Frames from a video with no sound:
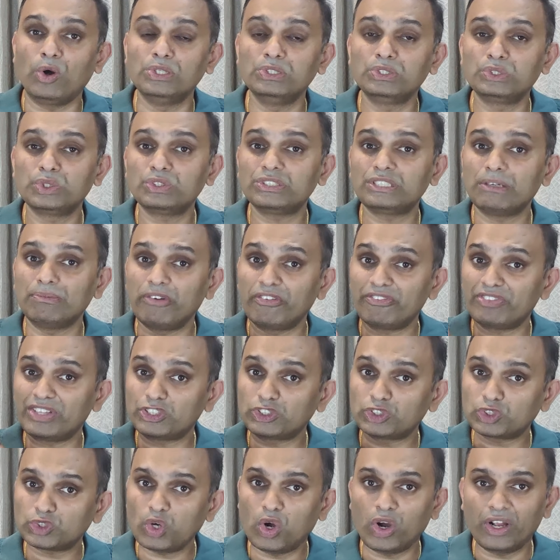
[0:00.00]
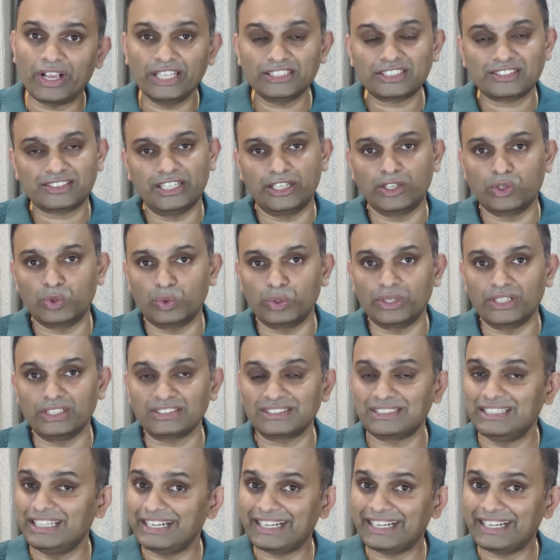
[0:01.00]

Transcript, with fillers: also some of the strongest recruiters.